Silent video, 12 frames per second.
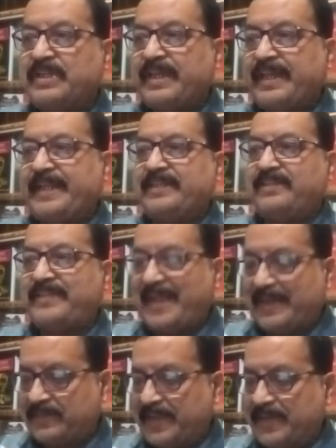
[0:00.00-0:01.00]
in
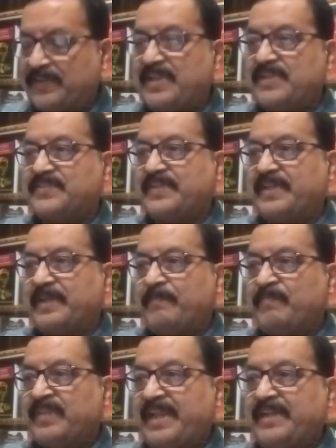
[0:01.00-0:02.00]
that it
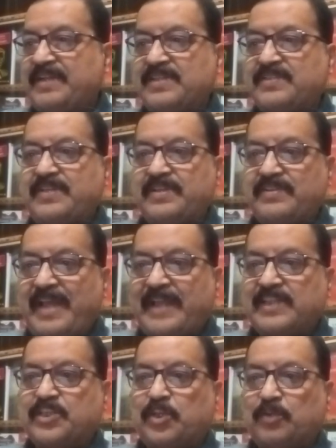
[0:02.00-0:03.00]
is
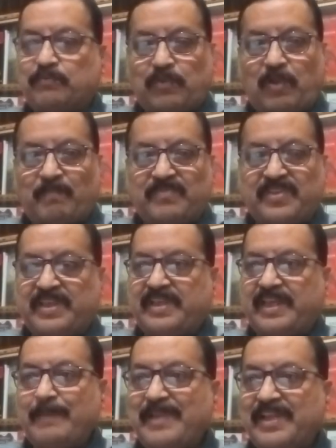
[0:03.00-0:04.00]
detached from the
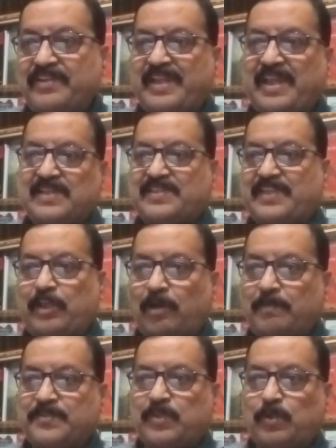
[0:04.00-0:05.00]
immediacy of
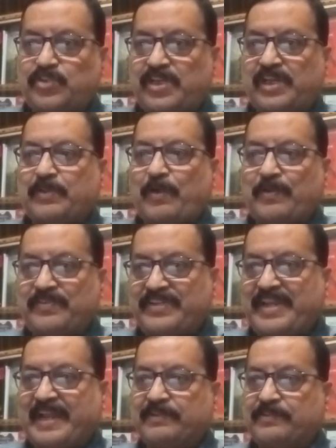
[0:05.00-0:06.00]
social
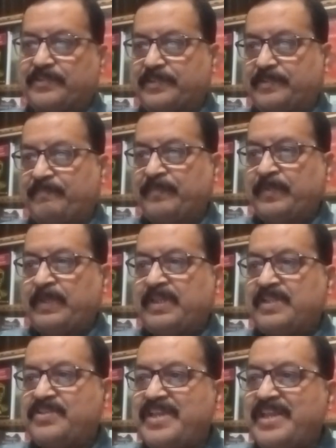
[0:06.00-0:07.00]
contact.
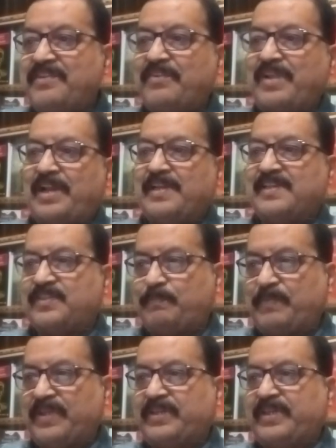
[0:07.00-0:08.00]
Generally
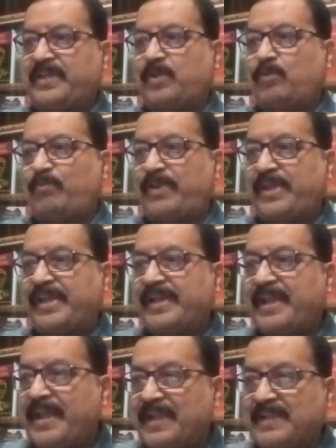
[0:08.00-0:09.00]
speaking,
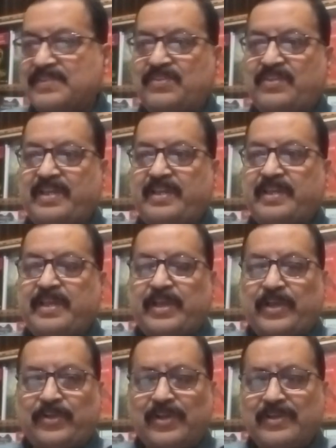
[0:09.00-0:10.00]
whereas the
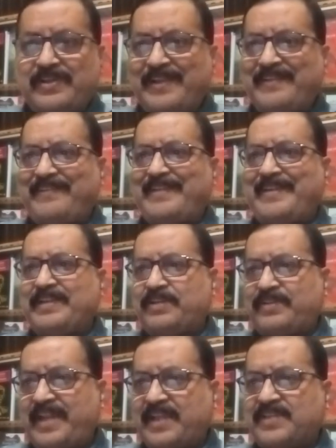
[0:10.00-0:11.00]
non-literary
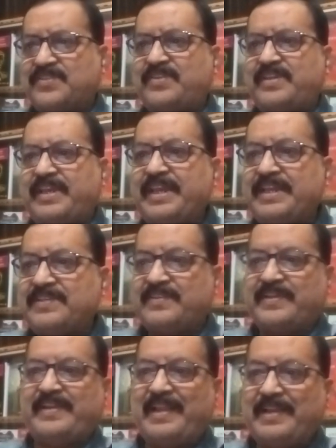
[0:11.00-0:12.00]
text is
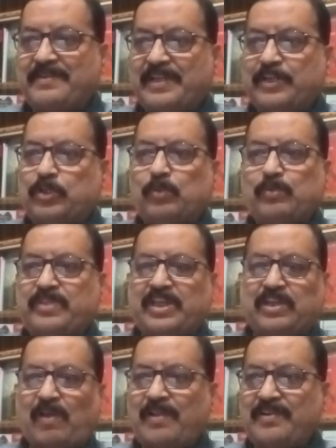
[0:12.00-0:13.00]
related to the
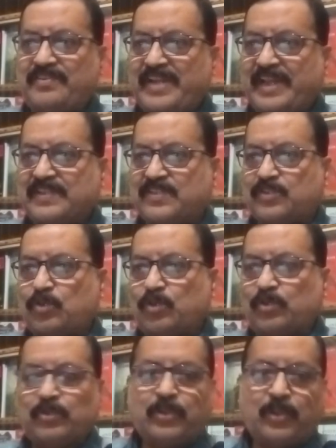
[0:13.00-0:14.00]
context
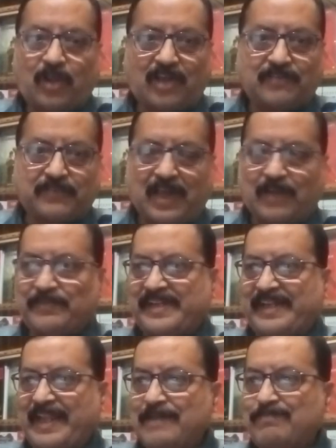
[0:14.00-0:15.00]
of our
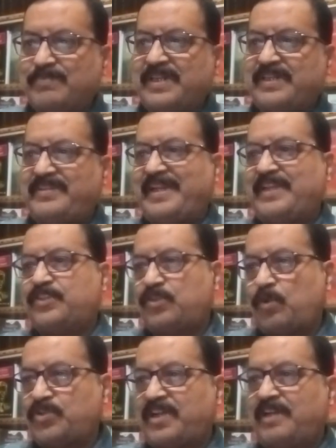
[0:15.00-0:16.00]
everyday
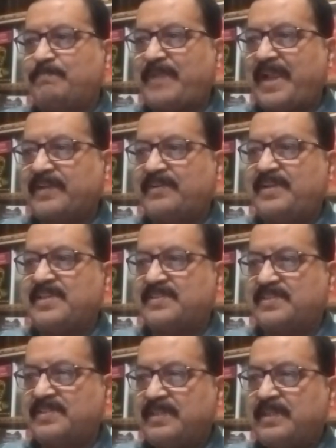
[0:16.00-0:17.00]
social
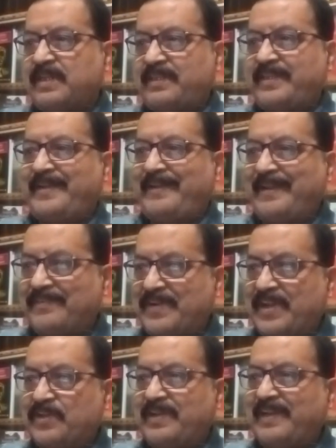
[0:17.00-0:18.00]
practice, the
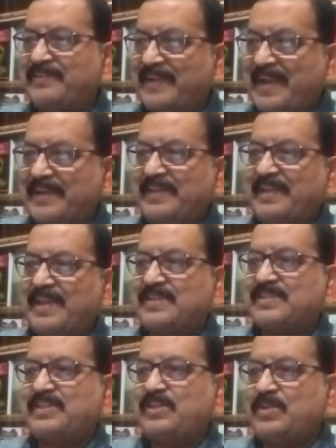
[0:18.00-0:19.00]
literary
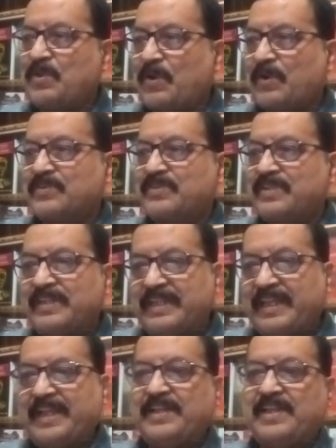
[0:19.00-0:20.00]
is not,
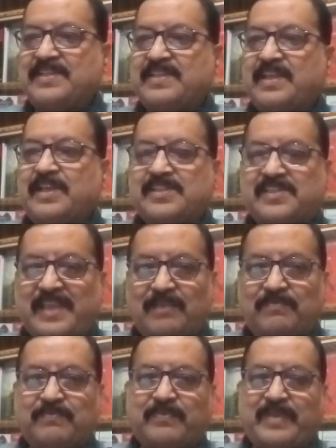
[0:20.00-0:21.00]
it is
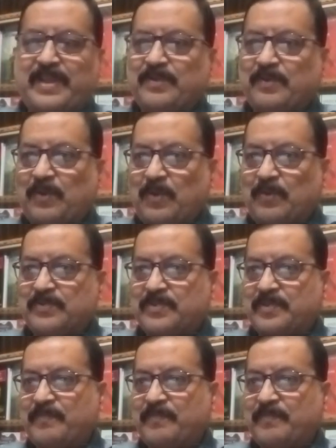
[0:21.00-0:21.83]
self-enclosed.